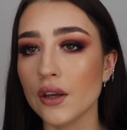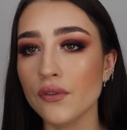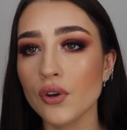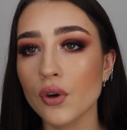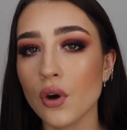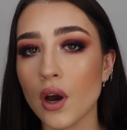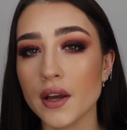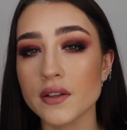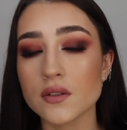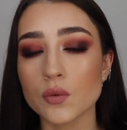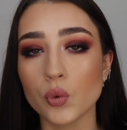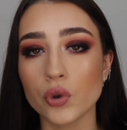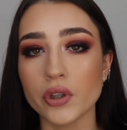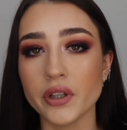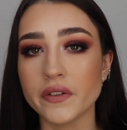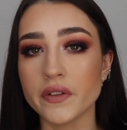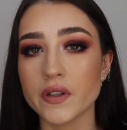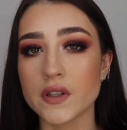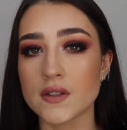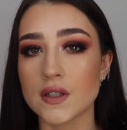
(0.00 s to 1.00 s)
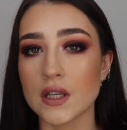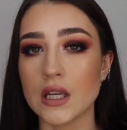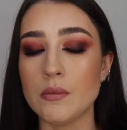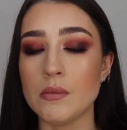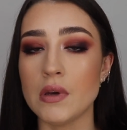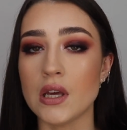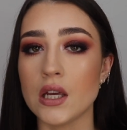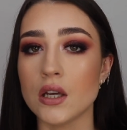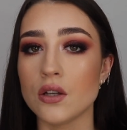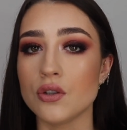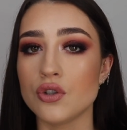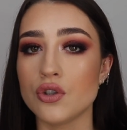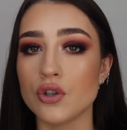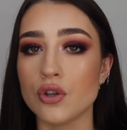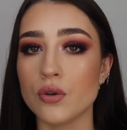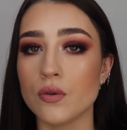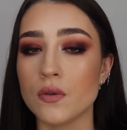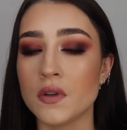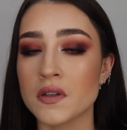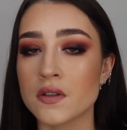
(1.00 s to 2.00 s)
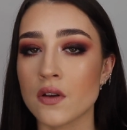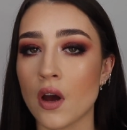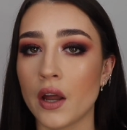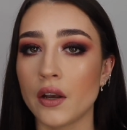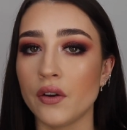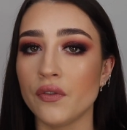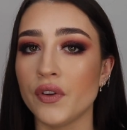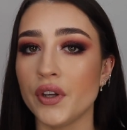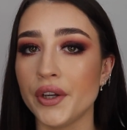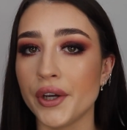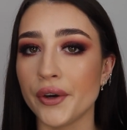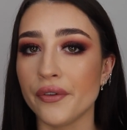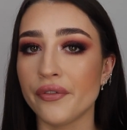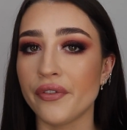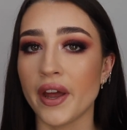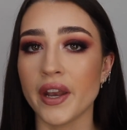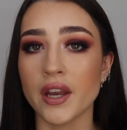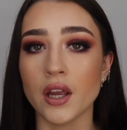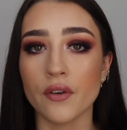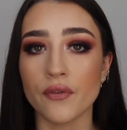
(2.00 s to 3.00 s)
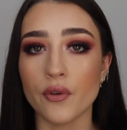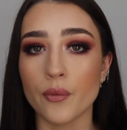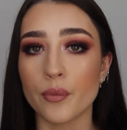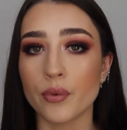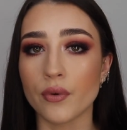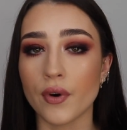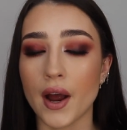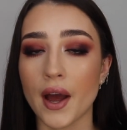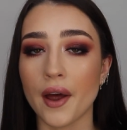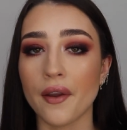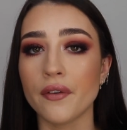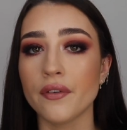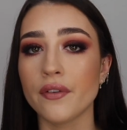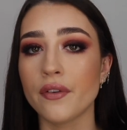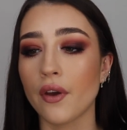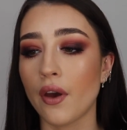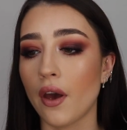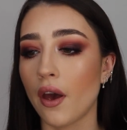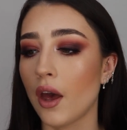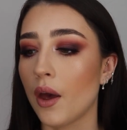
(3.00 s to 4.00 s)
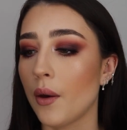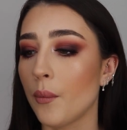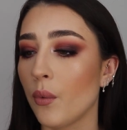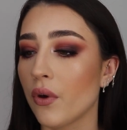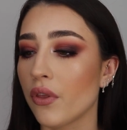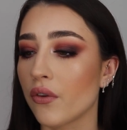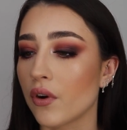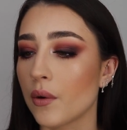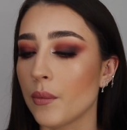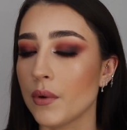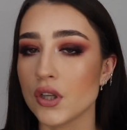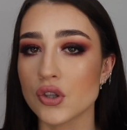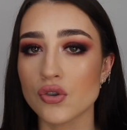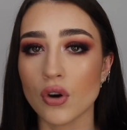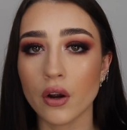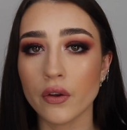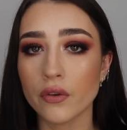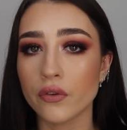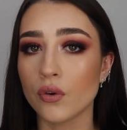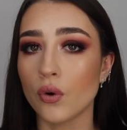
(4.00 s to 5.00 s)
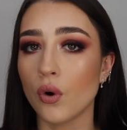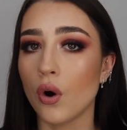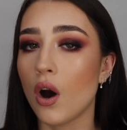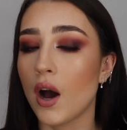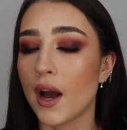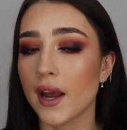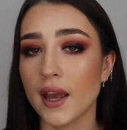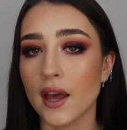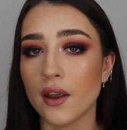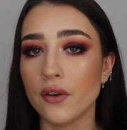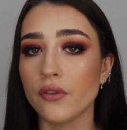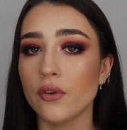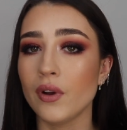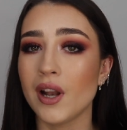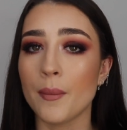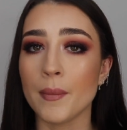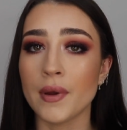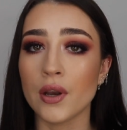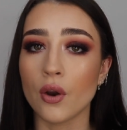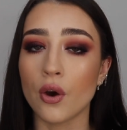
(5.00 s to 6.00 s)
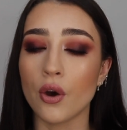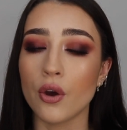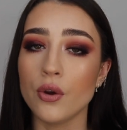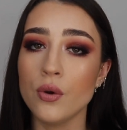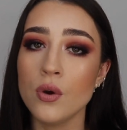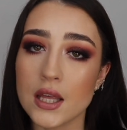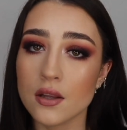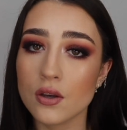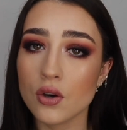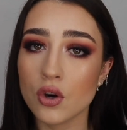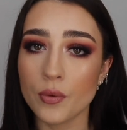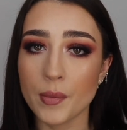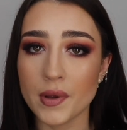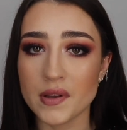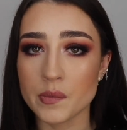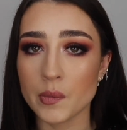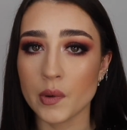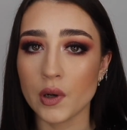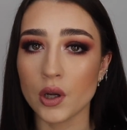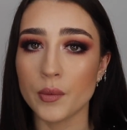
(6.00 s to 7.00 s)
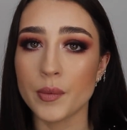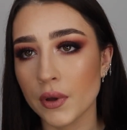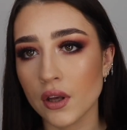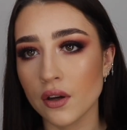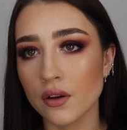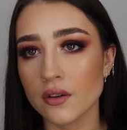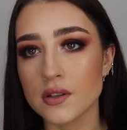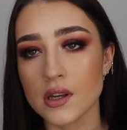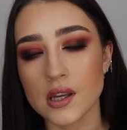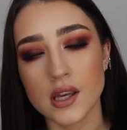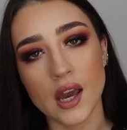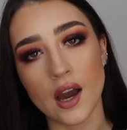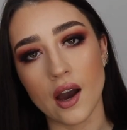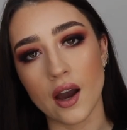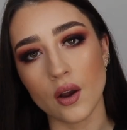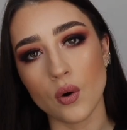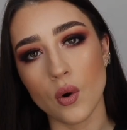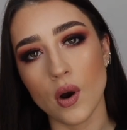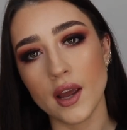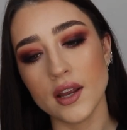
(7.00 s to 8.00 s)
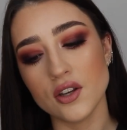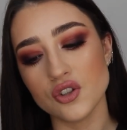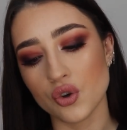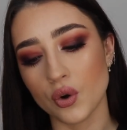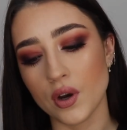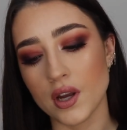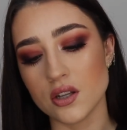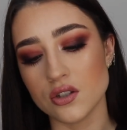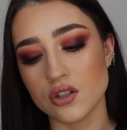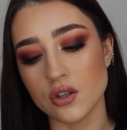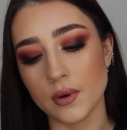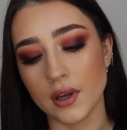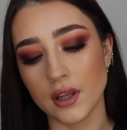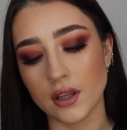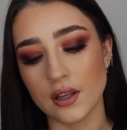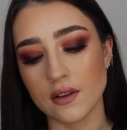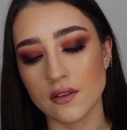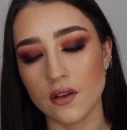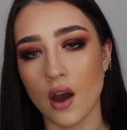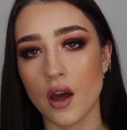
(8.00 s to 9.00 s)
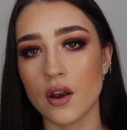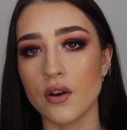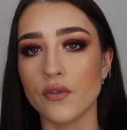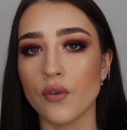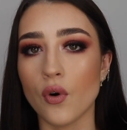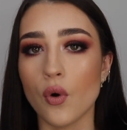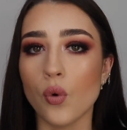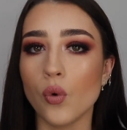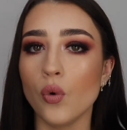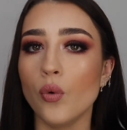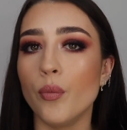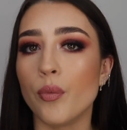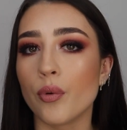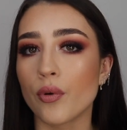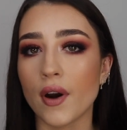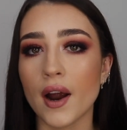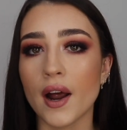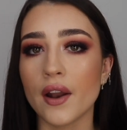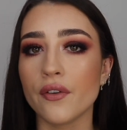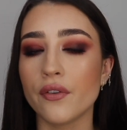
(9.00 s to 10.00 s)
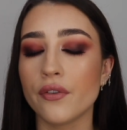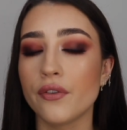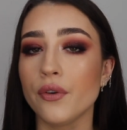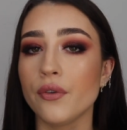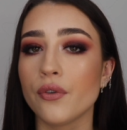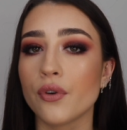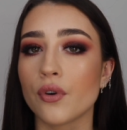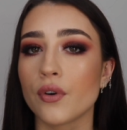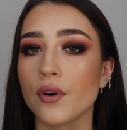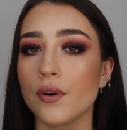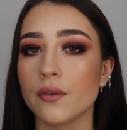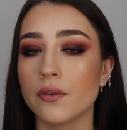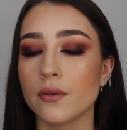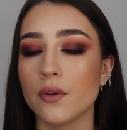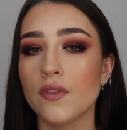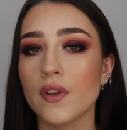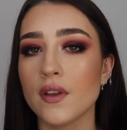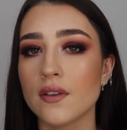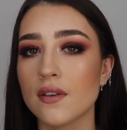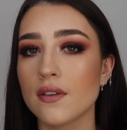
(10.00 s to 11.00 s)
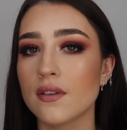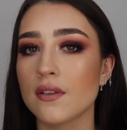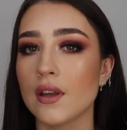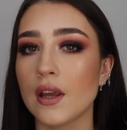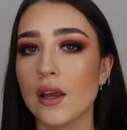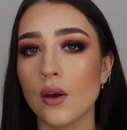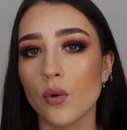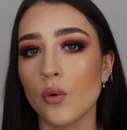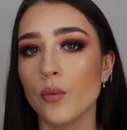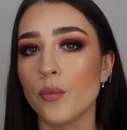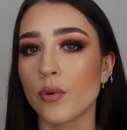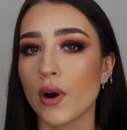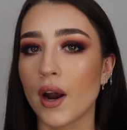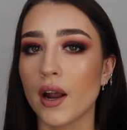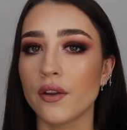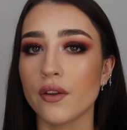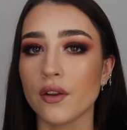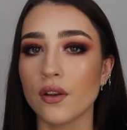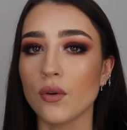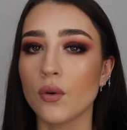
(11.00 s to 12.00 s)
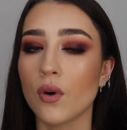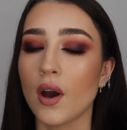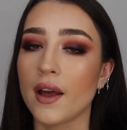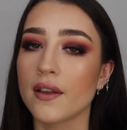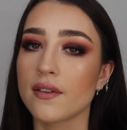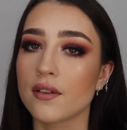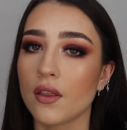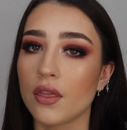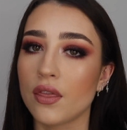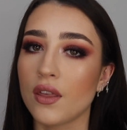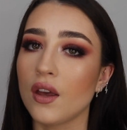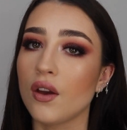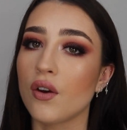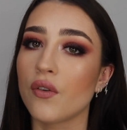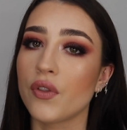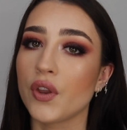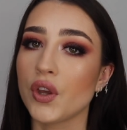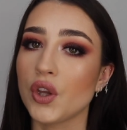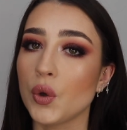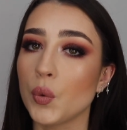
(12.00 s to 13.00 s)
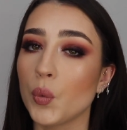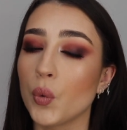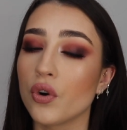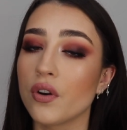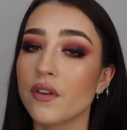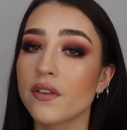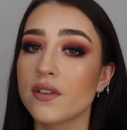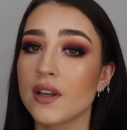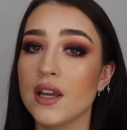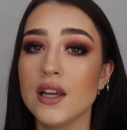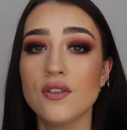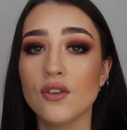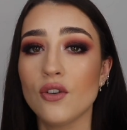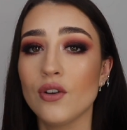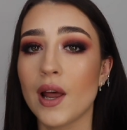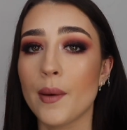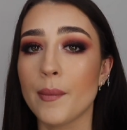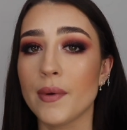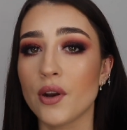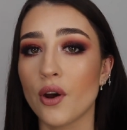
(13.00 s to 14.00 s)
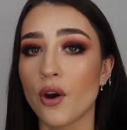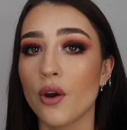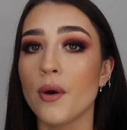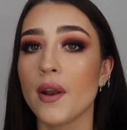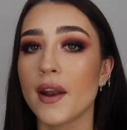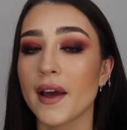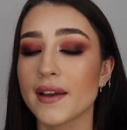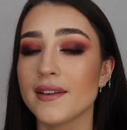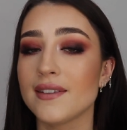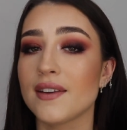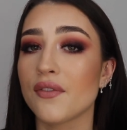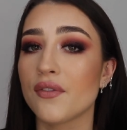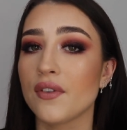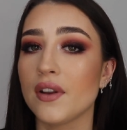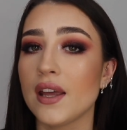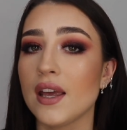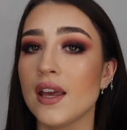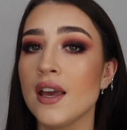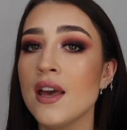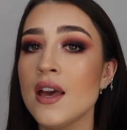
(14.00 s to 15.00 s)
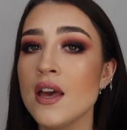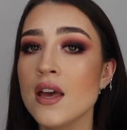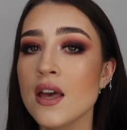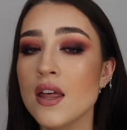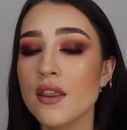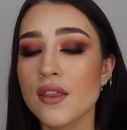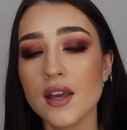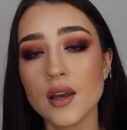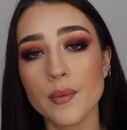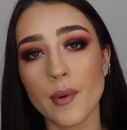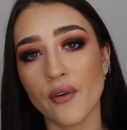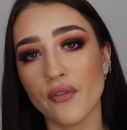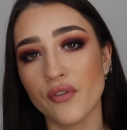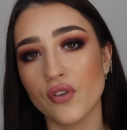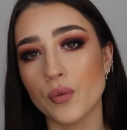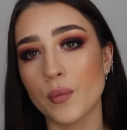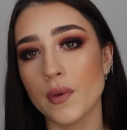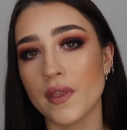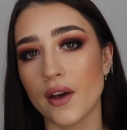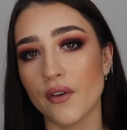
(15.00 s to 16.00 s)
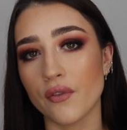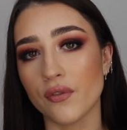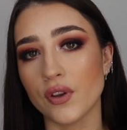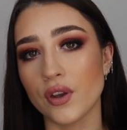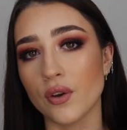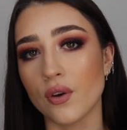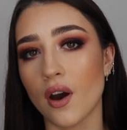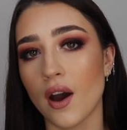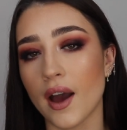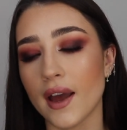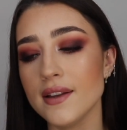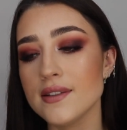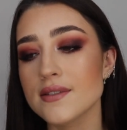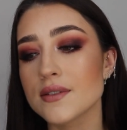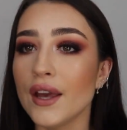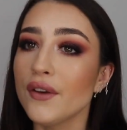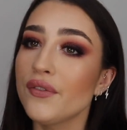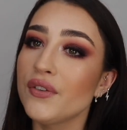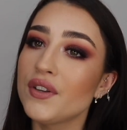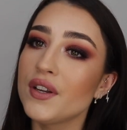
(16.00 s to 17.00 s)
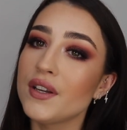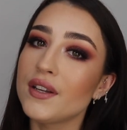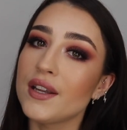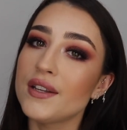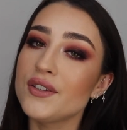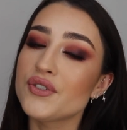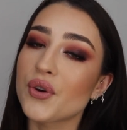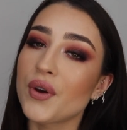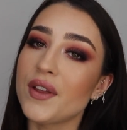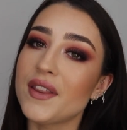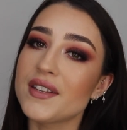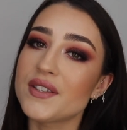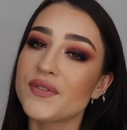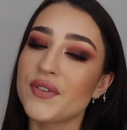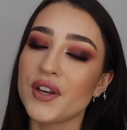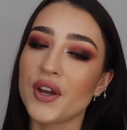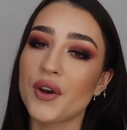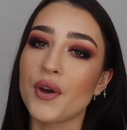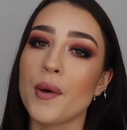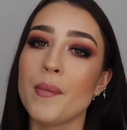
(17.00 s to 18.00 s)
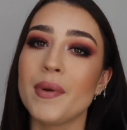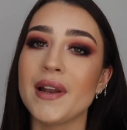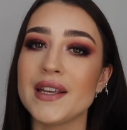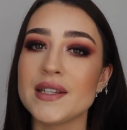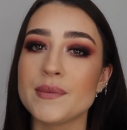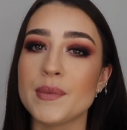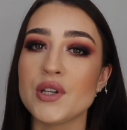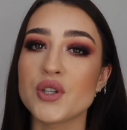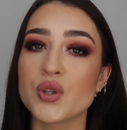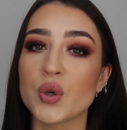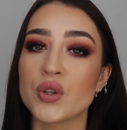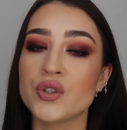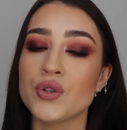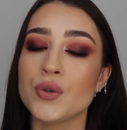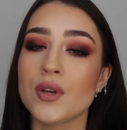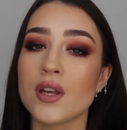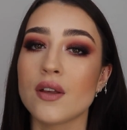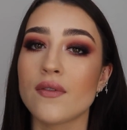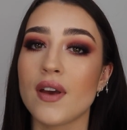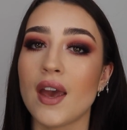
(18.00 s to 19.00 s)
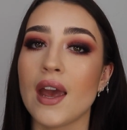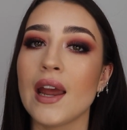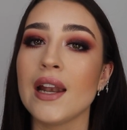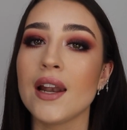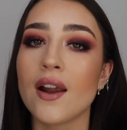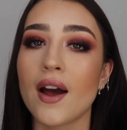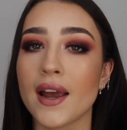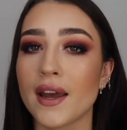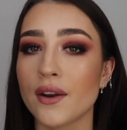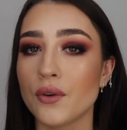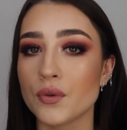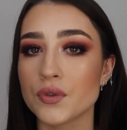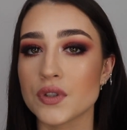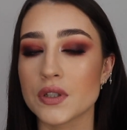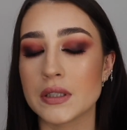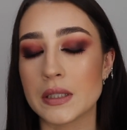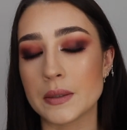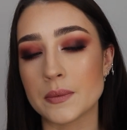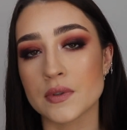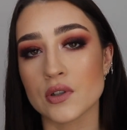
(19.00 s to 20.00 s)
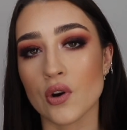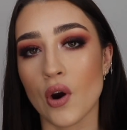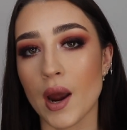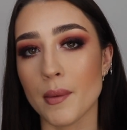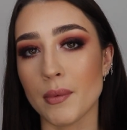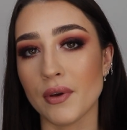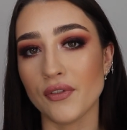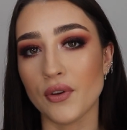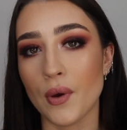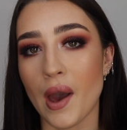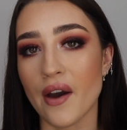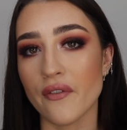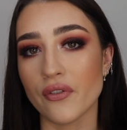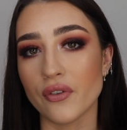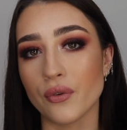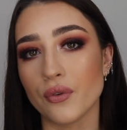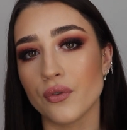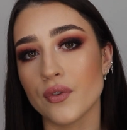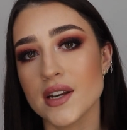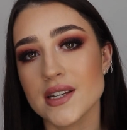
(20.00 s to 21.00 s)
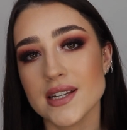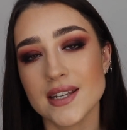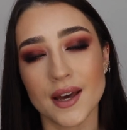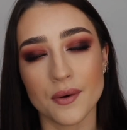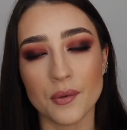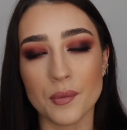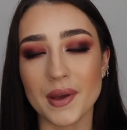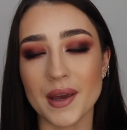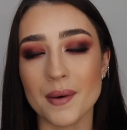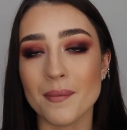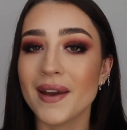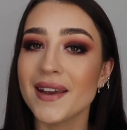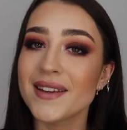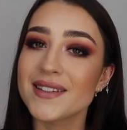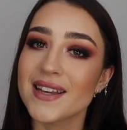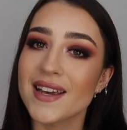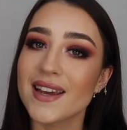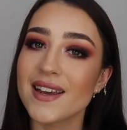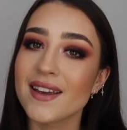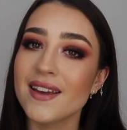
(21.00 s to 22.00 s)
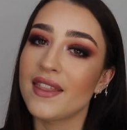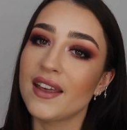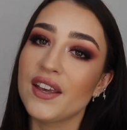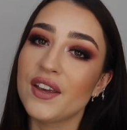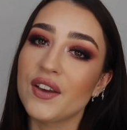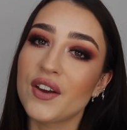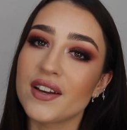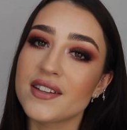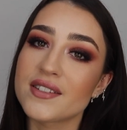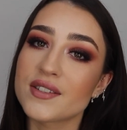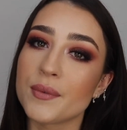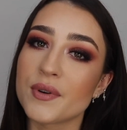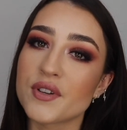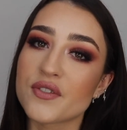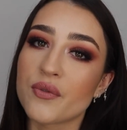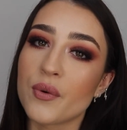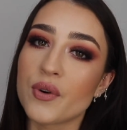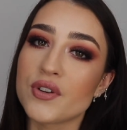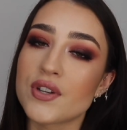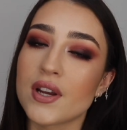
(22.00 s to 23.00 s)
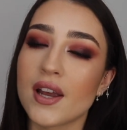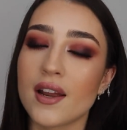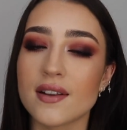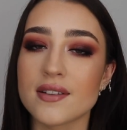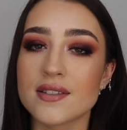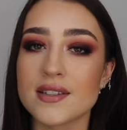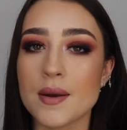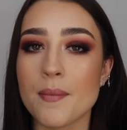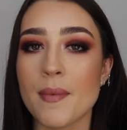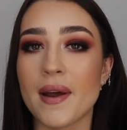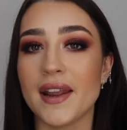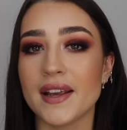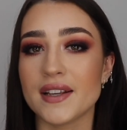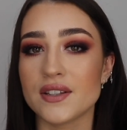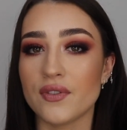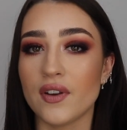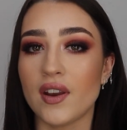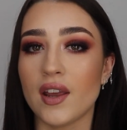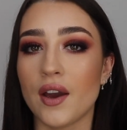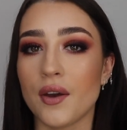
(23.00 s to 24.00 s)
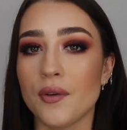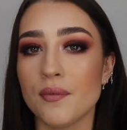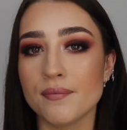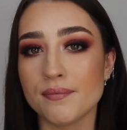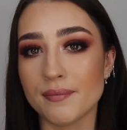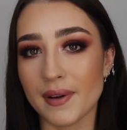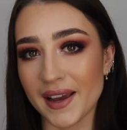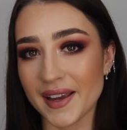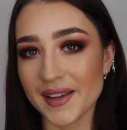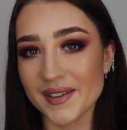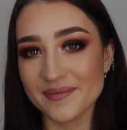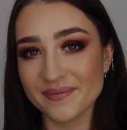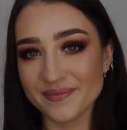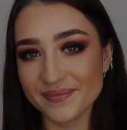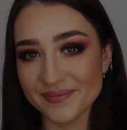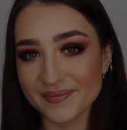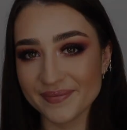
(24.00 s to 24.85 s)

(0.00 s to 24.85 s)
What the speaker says: If you guys wanted to see me do this kind of video for any other brand, whether it be drugstore or high-end, do let me know in the comments below, because yeah, I quite enjoy it doing these kind of all brand tutorials. So if there's a single brand that you guys can think of that you want to see, do let me know, and I can definitely think about filming that for you guys. If you did enjoy this video, please be sure to give it a like and also subscribe if you haven't already. That would be amazing. Thank you guys so much for watching, and I'll see you in my next video. Bye.